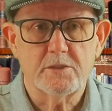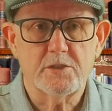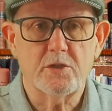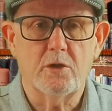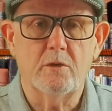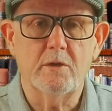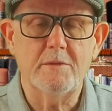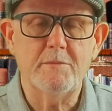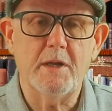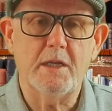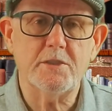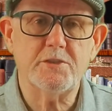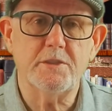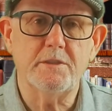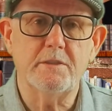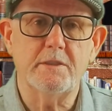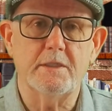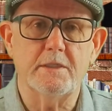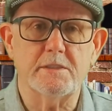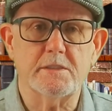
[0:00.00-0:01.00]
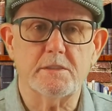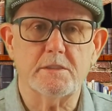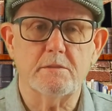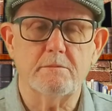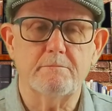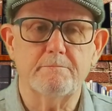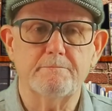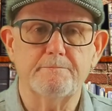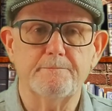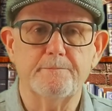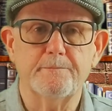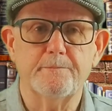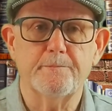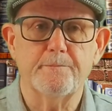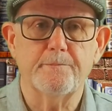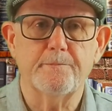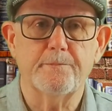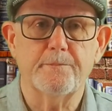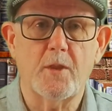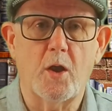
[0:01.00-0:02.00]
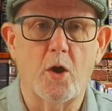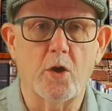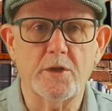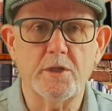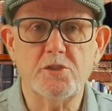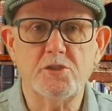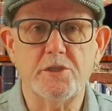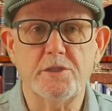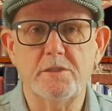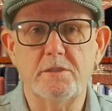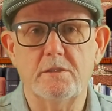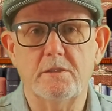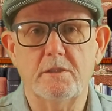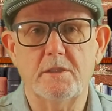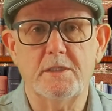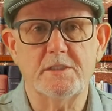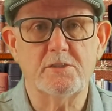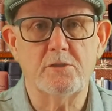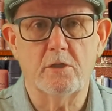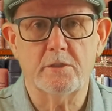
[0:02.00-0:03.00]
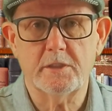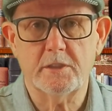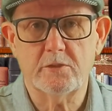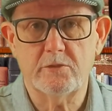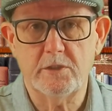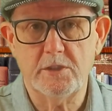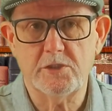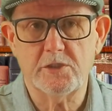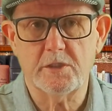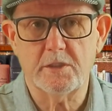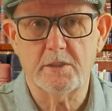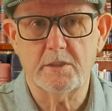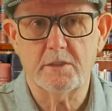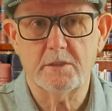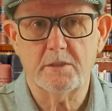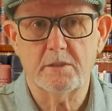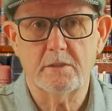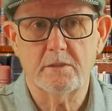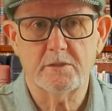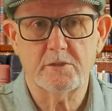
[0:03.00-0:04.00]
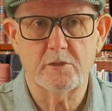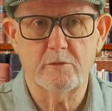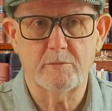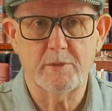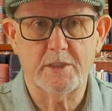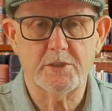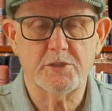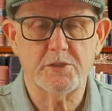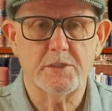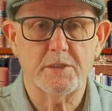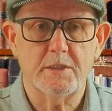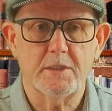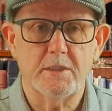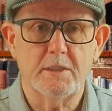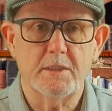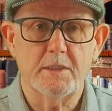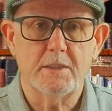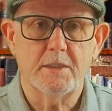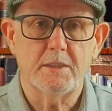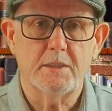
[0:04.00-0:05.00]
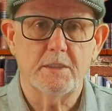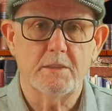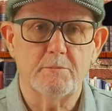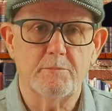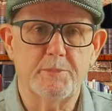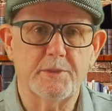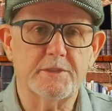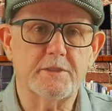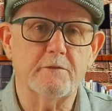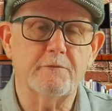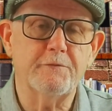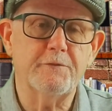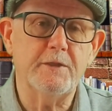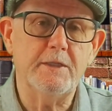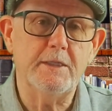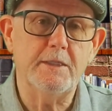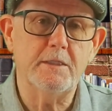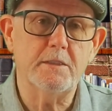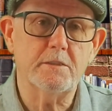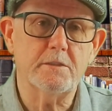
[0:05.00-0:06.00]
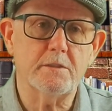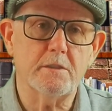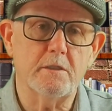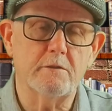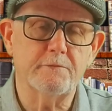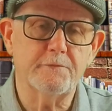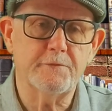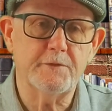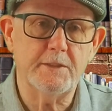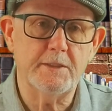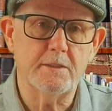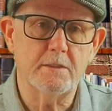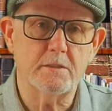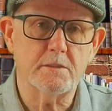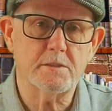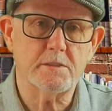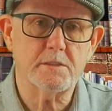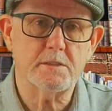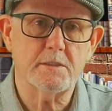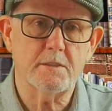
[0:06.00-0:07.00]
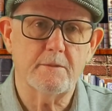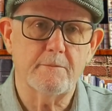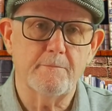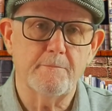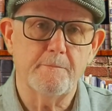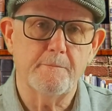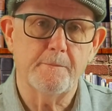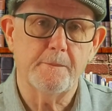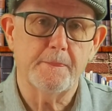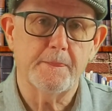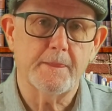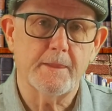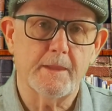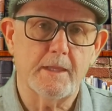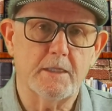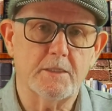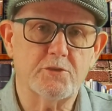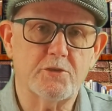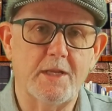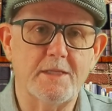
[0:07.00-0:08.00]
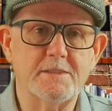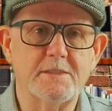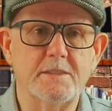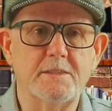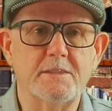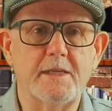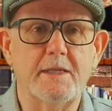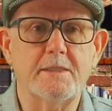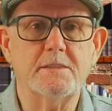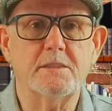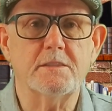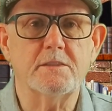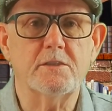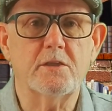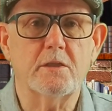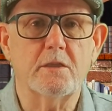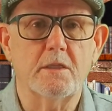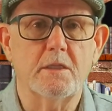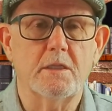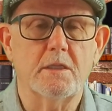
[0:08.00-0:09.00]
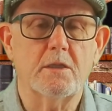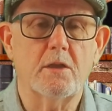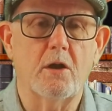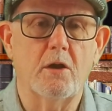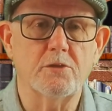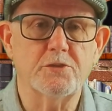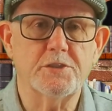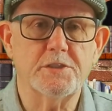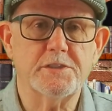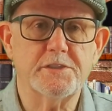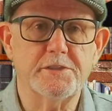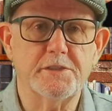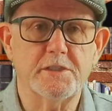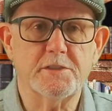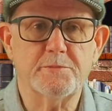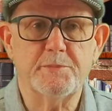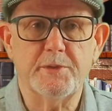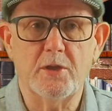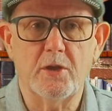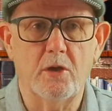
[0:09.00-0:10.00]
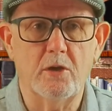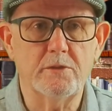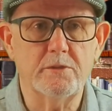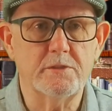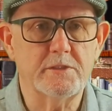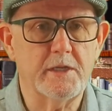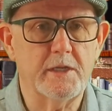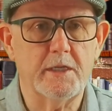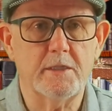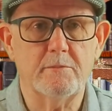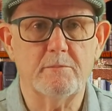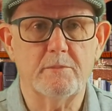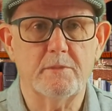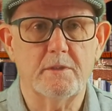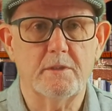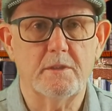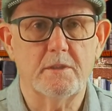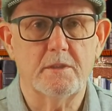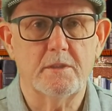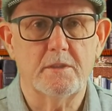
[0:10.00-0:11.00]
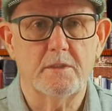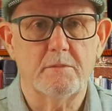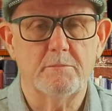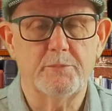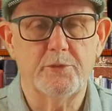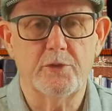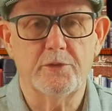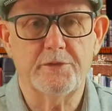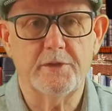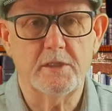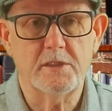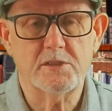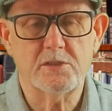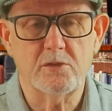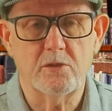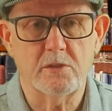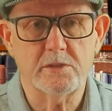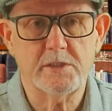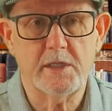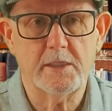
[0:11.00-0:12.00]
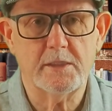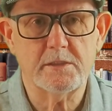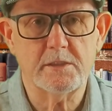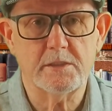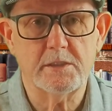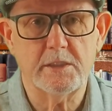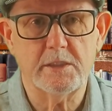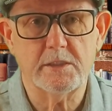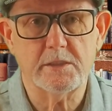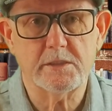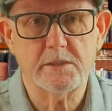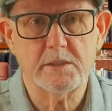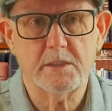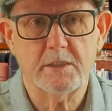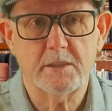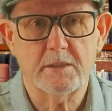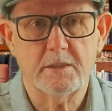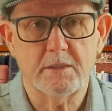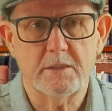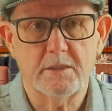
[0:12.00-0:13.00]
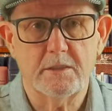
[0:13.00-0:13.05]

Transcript: So imagine this. Origin is not a creature so much, but the field of fields, a transcendental consciousness beyond time, birthing source entities.